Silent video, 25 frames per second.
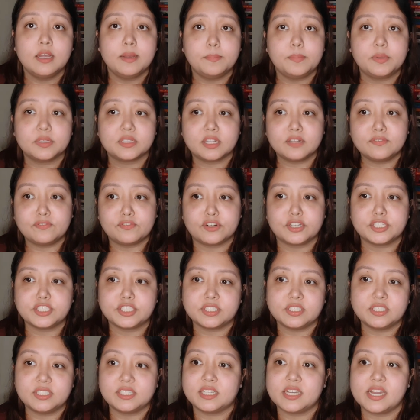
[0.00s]
But
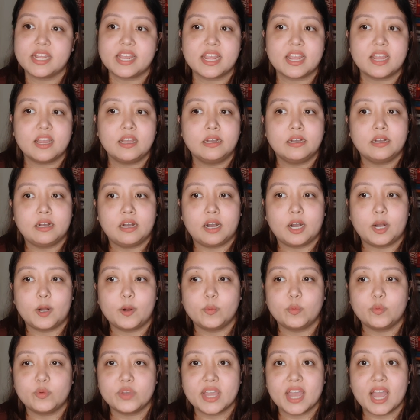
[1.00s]
unfortunately,
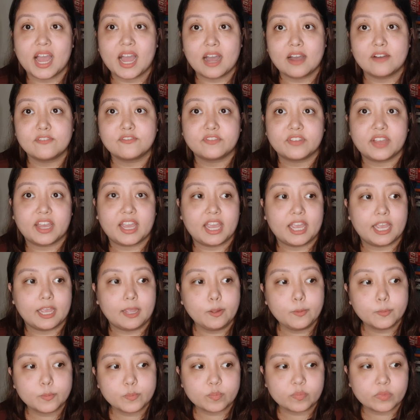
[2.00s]
we have a
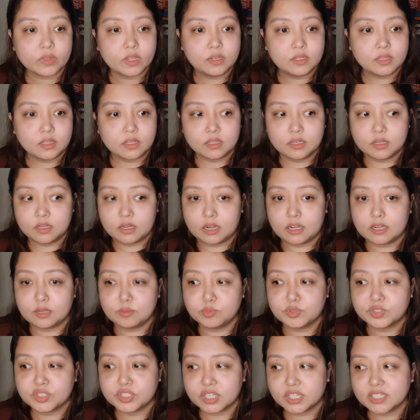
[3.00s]

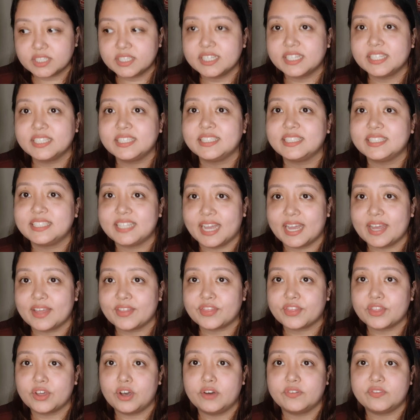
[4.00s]
sudden
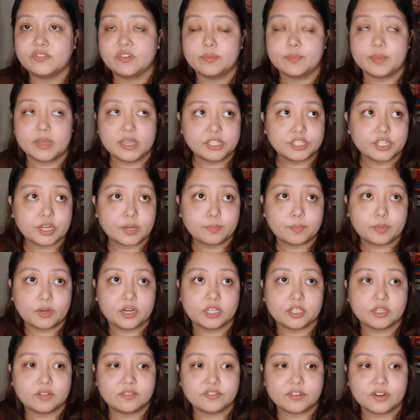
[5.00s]
death of a major
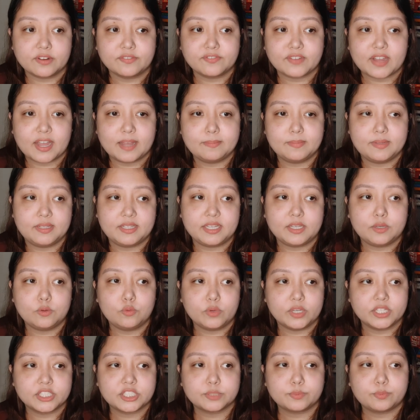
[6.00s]
part of her family,
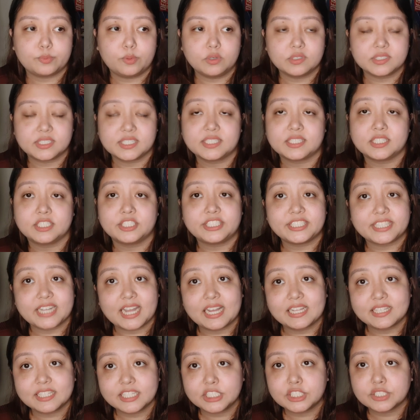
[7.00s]
which poses a
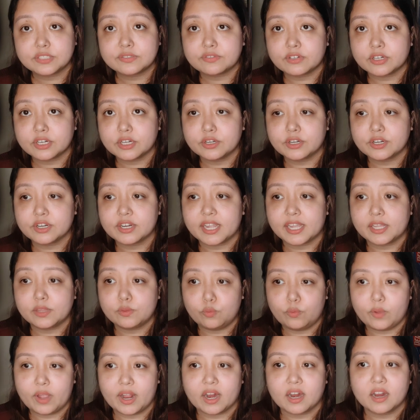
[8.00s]
challenge for her and
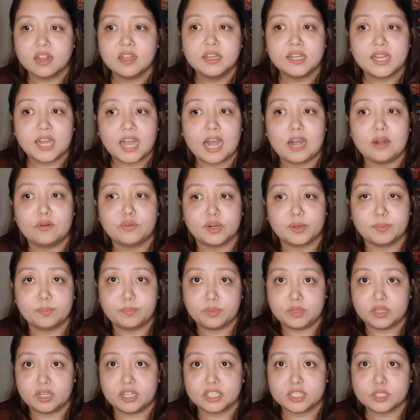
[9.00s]
where our
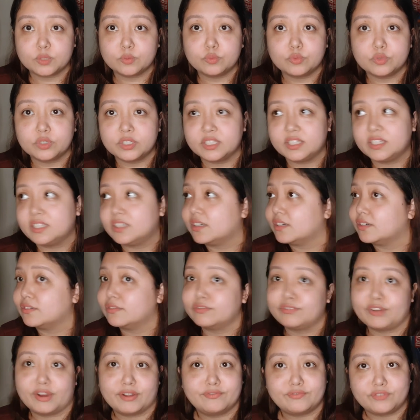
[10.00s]
plot would
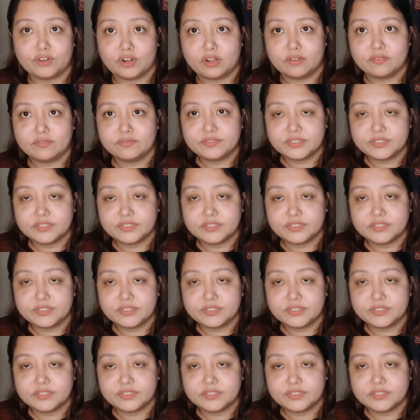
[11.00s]
revolve.